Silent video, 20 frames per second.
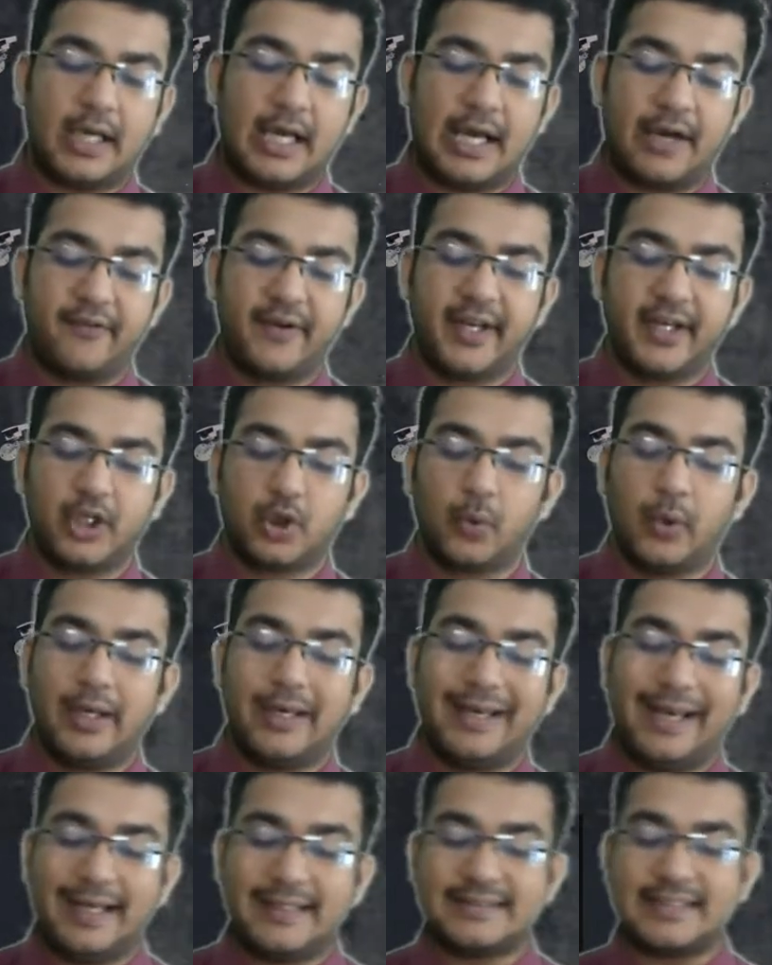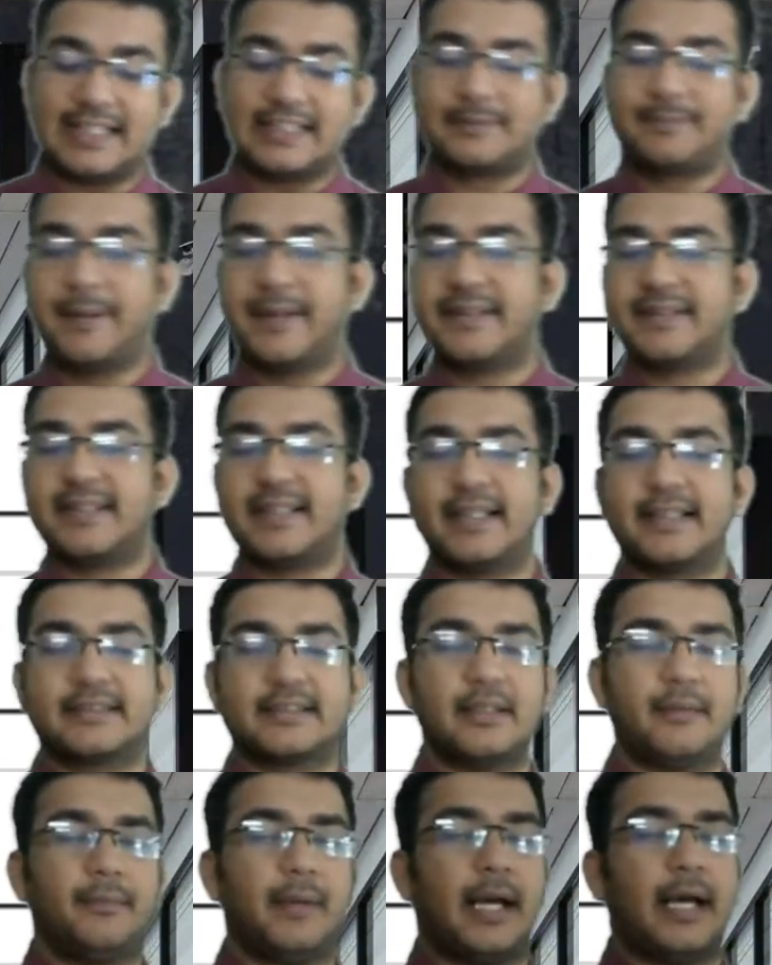having 12 lakhs as basic
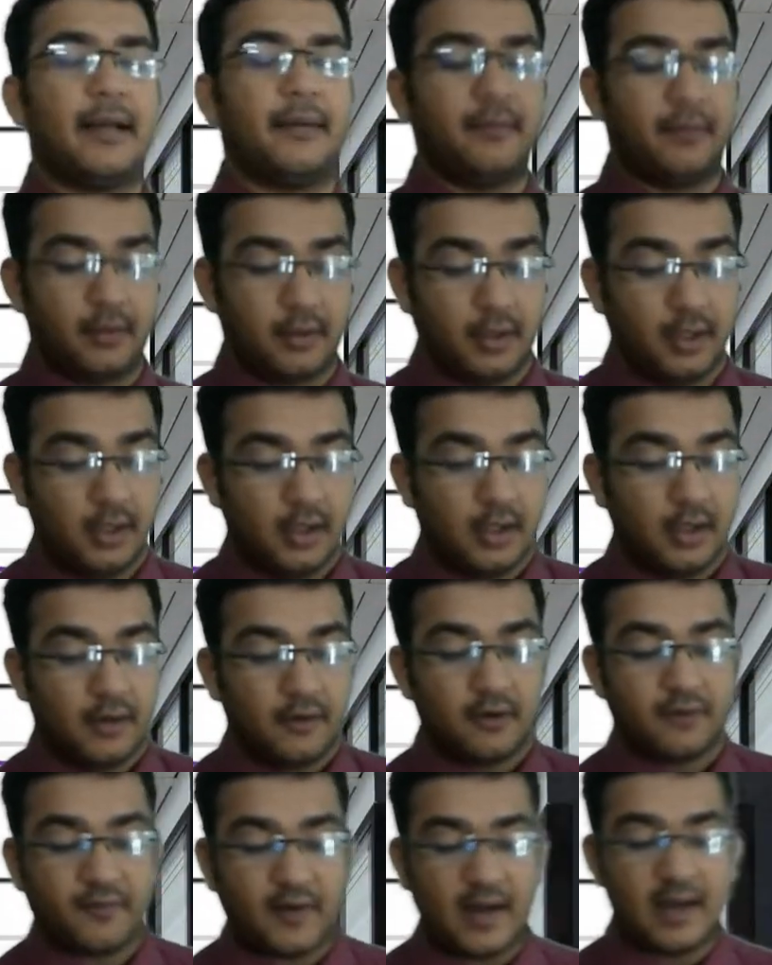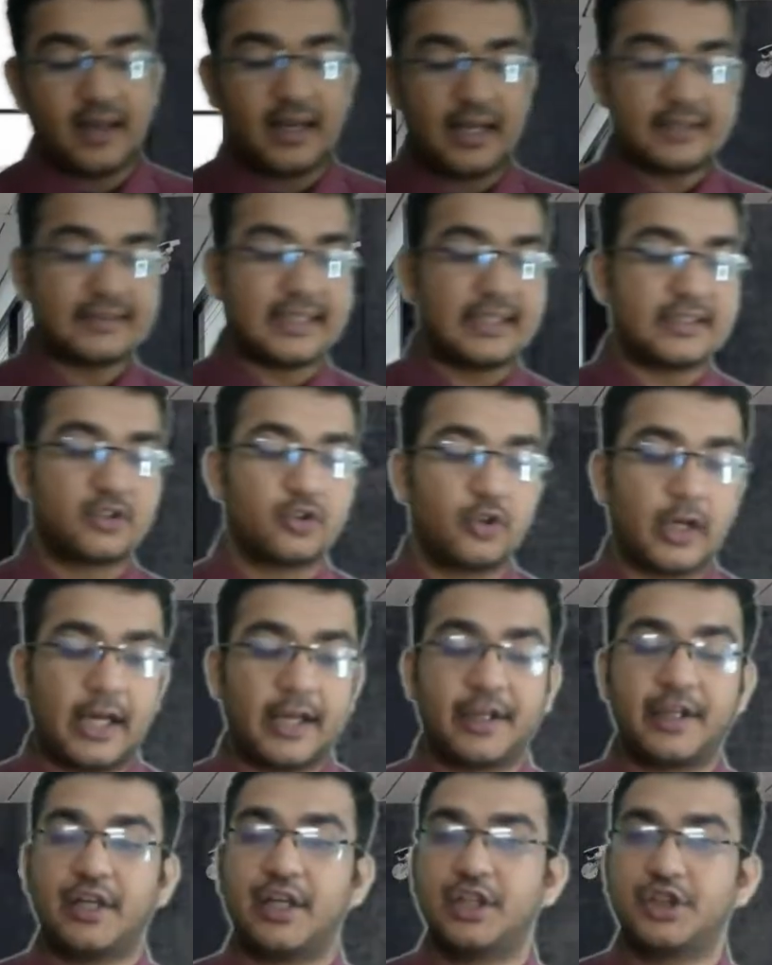income and 5 lakhs as your
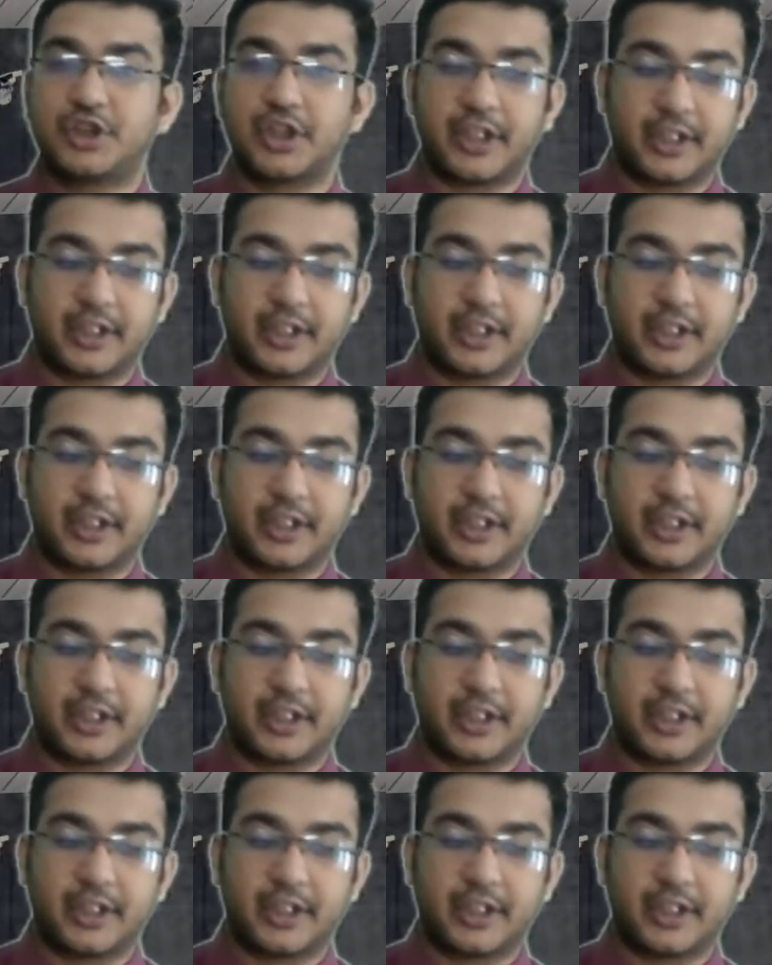agriculture